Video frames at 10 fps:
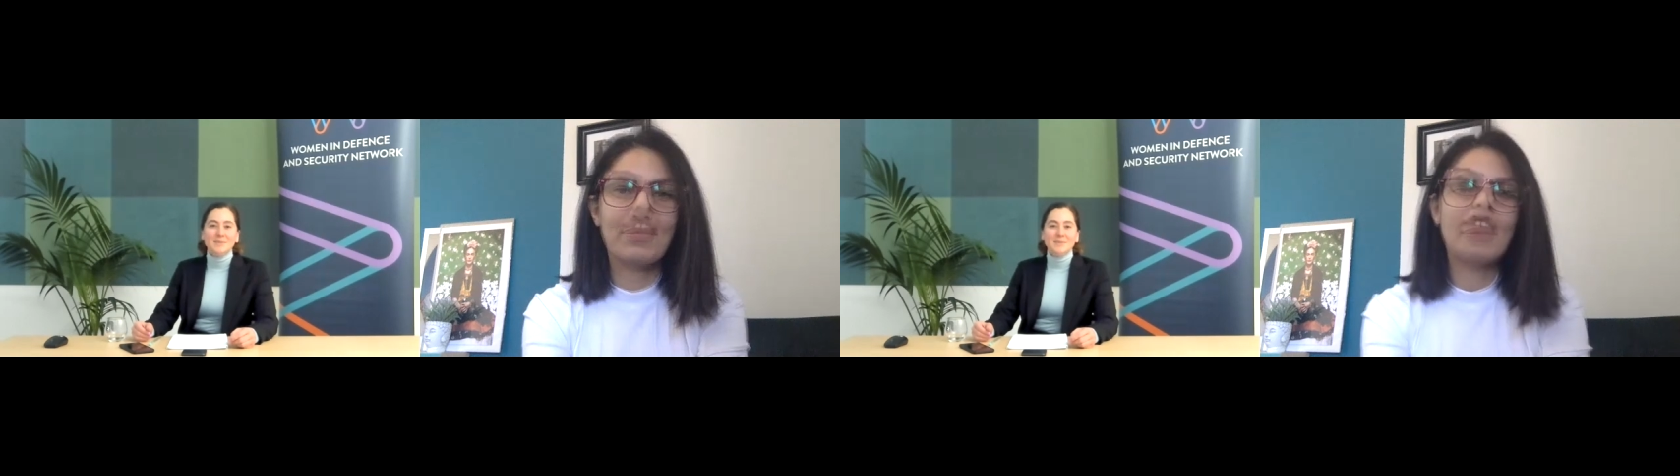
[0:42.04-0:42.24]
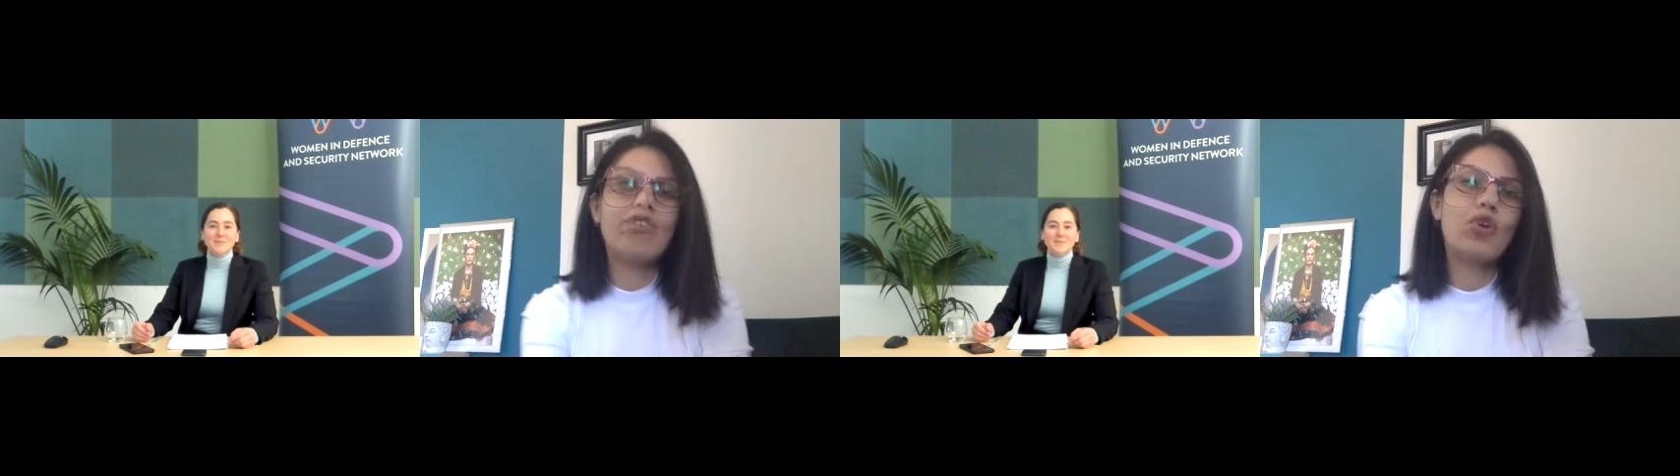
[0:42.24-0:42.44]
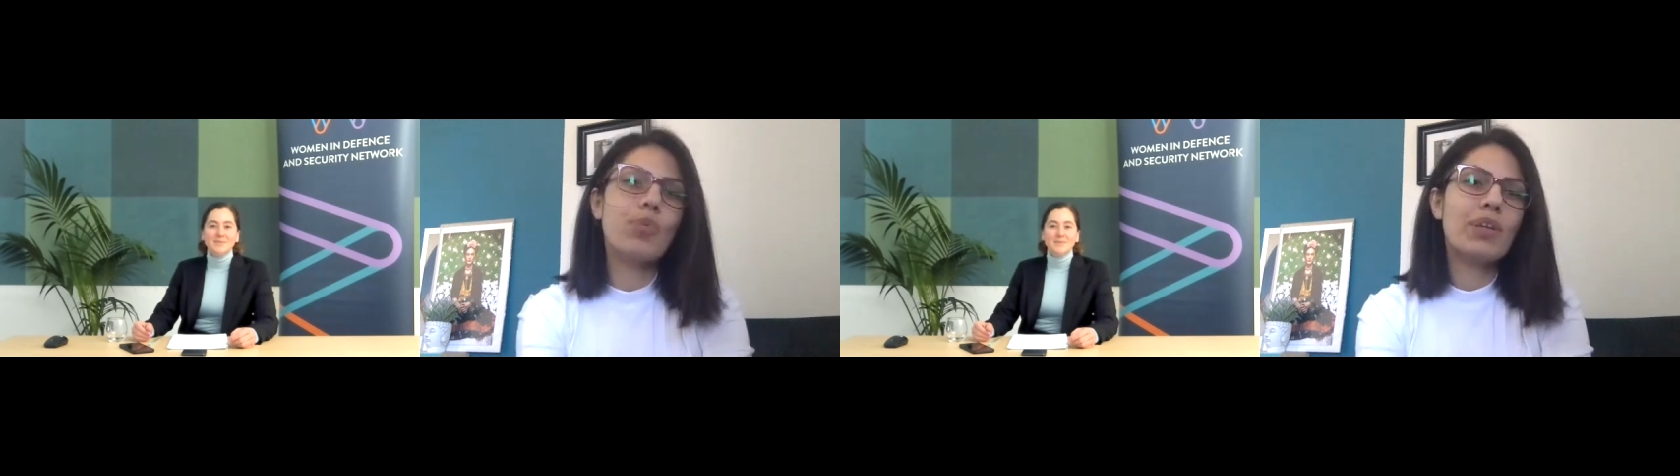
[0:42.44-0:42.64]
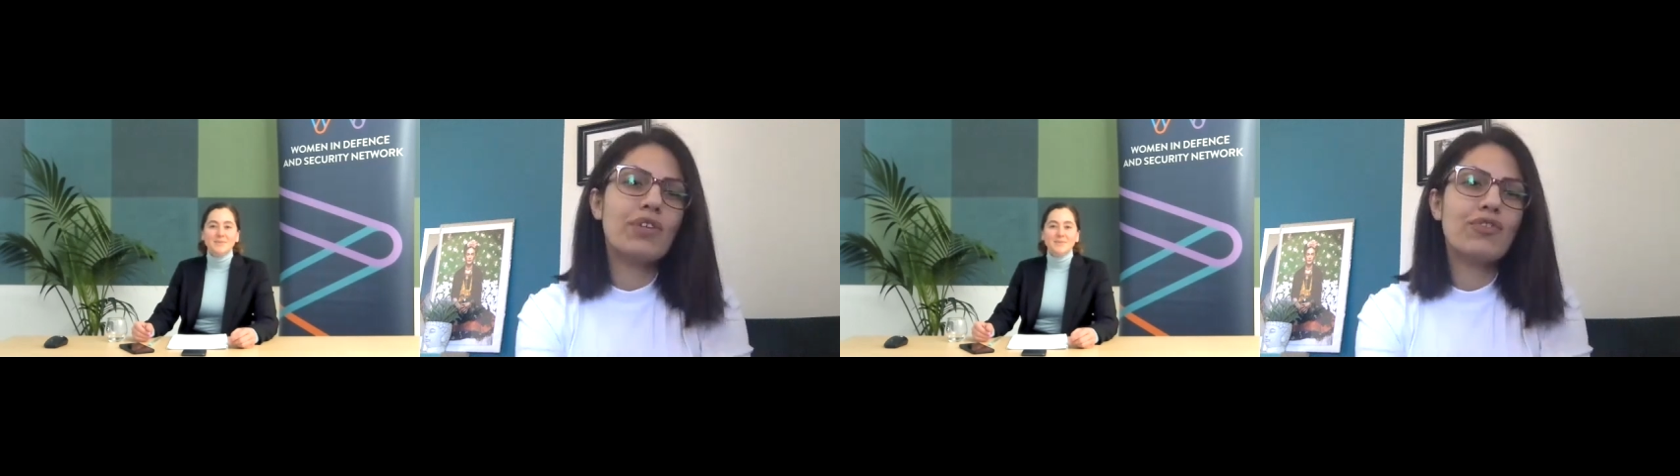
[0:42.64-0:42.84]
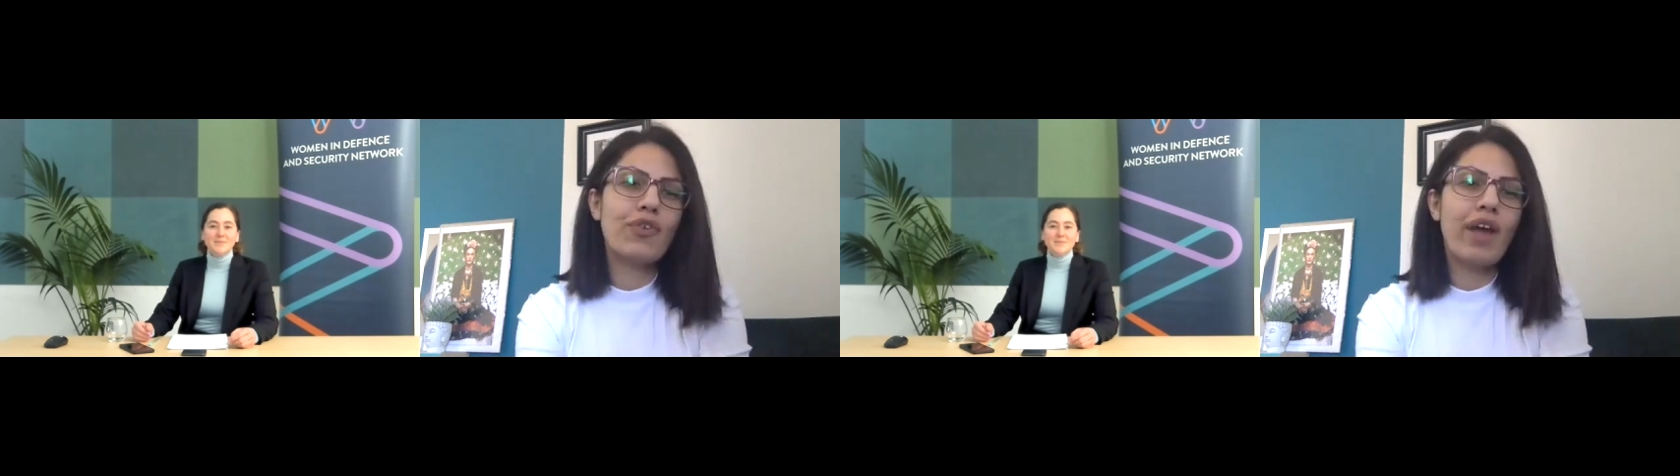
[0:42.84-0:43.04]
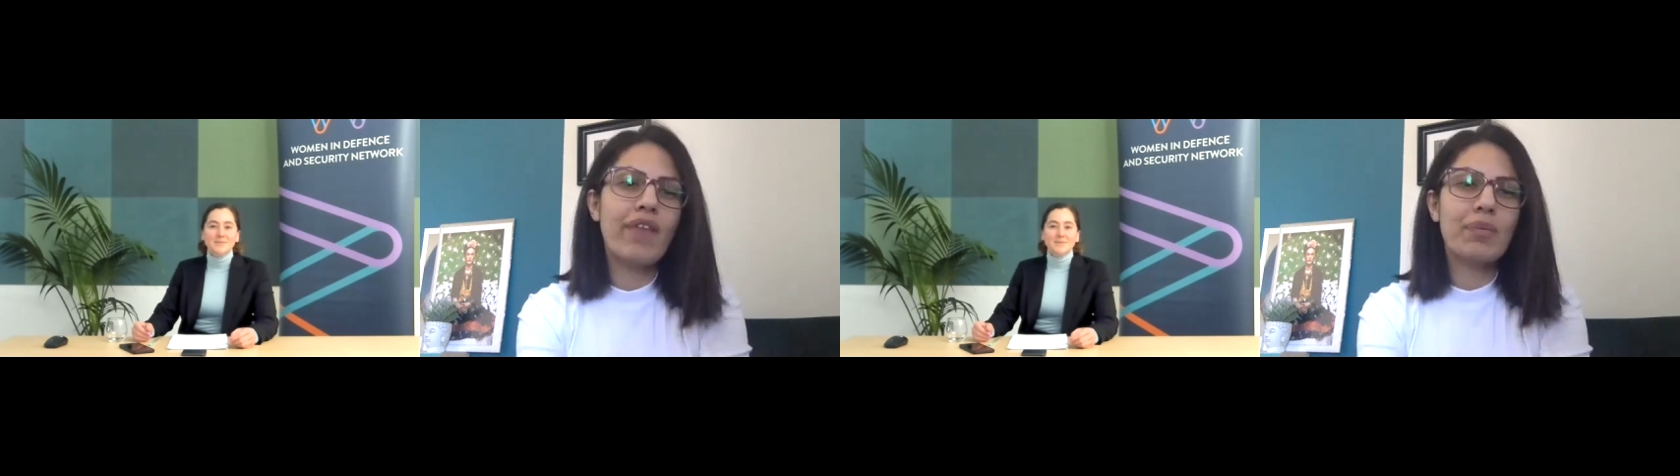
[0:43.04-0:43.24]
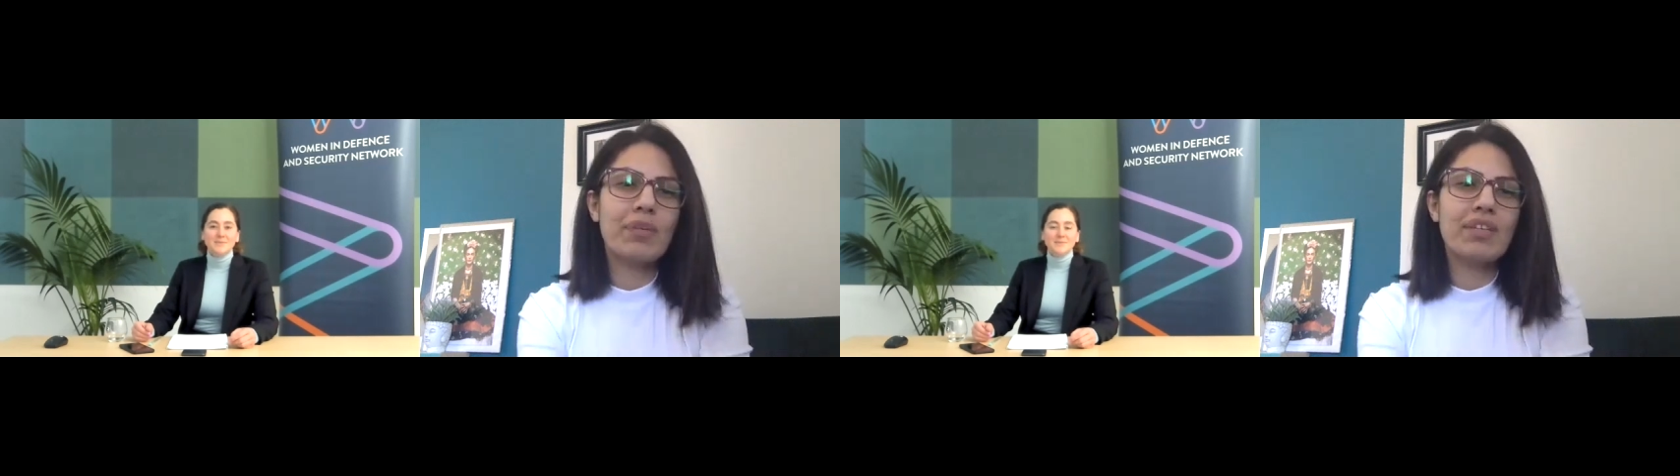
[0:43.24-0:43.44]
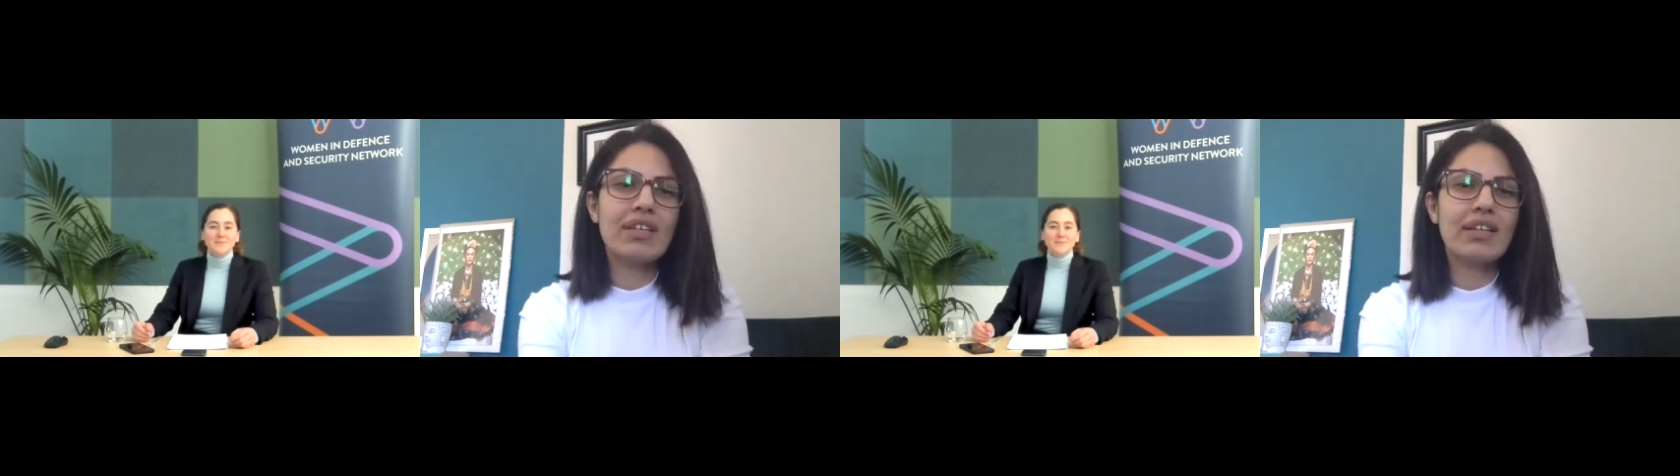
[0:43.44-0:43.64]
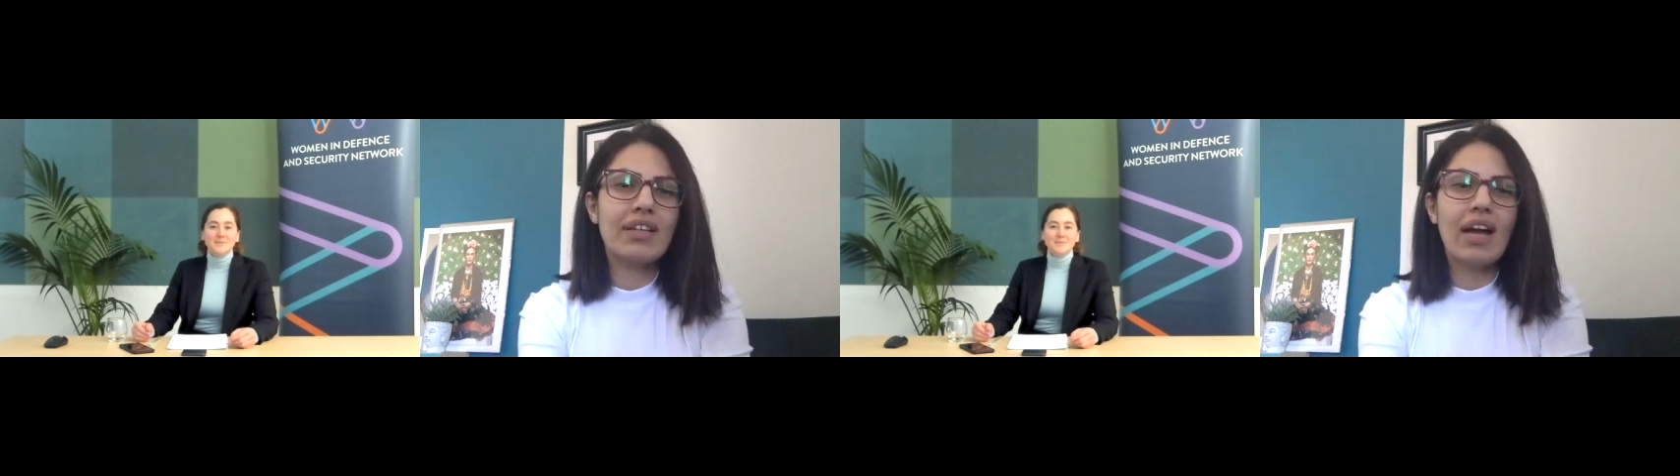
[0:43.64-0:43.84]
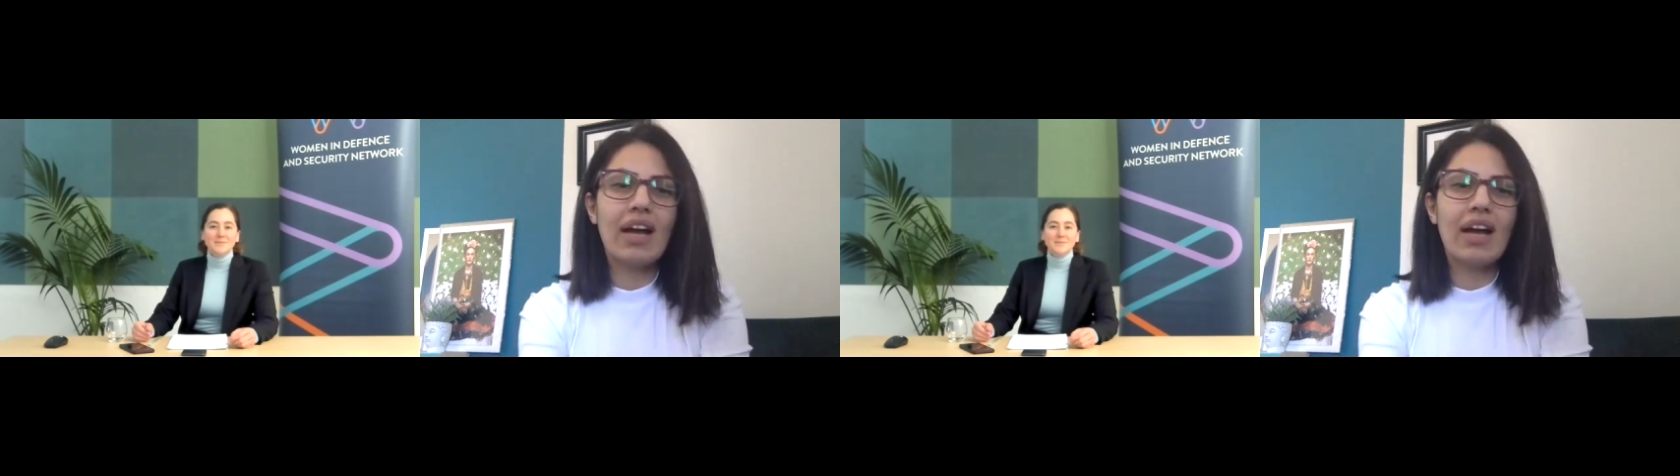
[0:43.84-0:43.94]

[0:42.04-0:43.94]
Thank you so much for having me, Teagan.